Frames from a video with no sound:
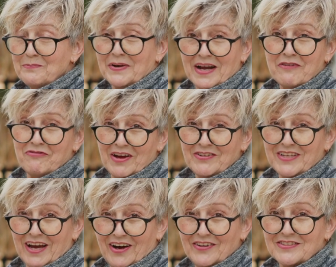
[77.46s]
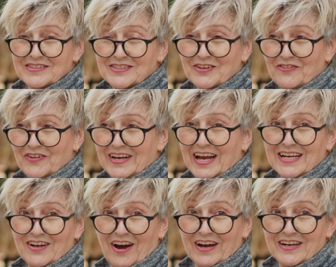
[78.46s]
But I found out. So when I
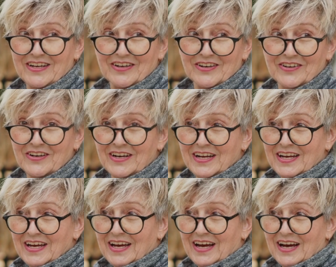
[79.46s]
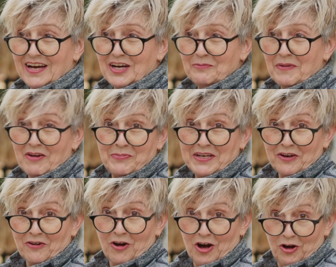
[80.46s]
got here, I've been
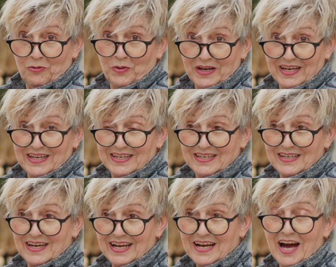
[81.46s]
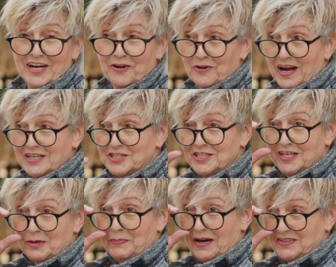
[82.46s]
here all week. I got here actually
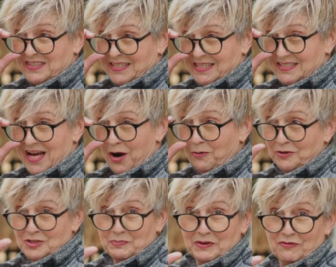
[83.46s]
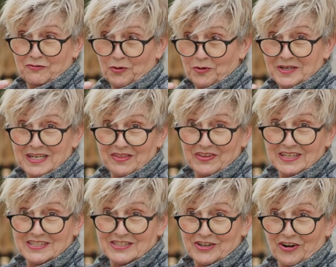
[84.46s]
about 6 hours before anything
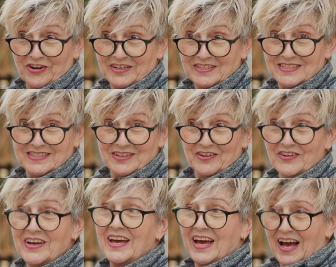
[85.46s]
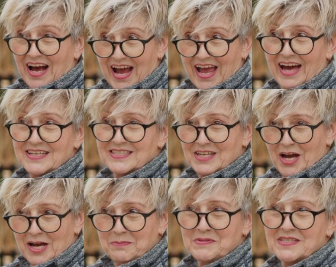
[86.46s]
started. So I had
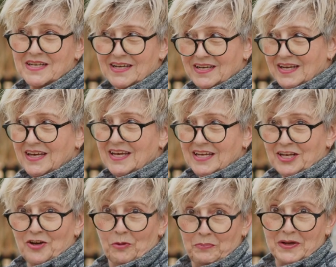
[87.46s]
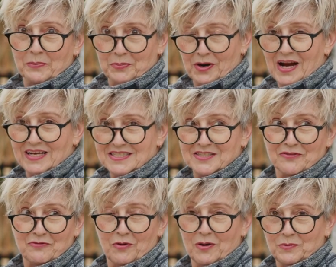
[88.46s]
time to, you know, be apprised
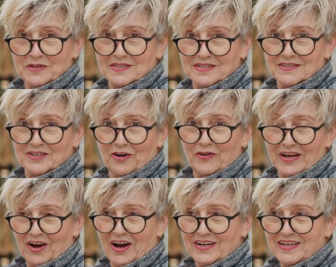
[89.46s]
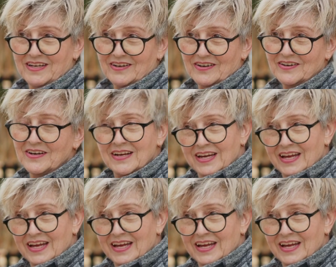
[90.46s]
of what was going on here.